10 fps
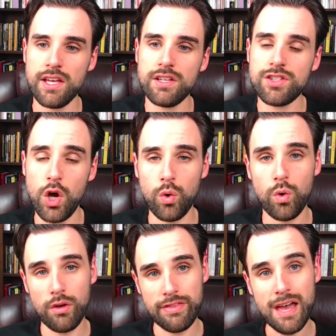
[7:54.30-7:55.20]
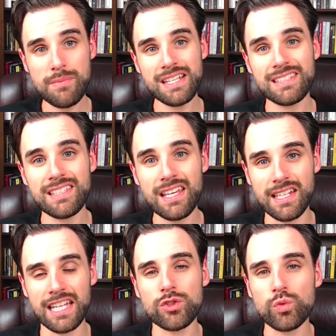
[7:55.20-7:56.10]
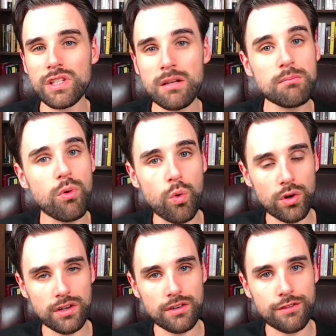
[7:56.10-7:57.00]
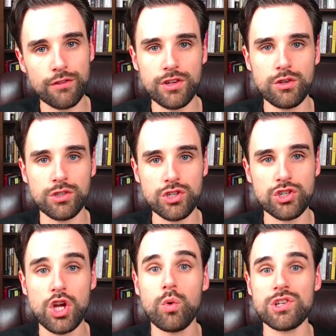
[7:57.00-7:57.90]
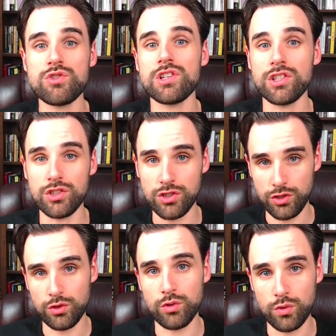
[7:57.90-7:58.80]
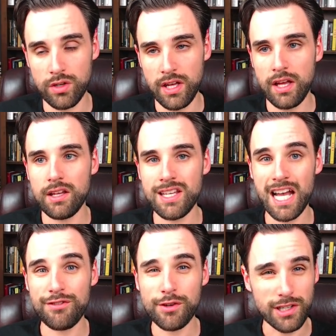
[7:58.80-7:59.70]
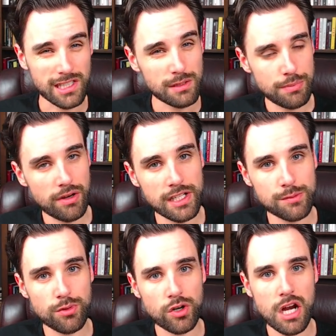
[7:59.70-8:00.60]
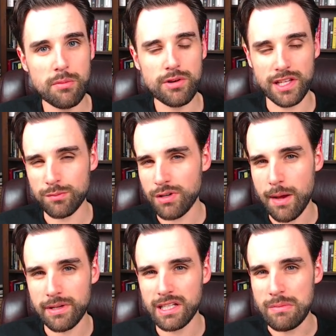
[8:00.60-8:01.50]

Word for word: So that being said, it's really important for you to show what you can do. Now, if you're an experienced programmer, that's probably going to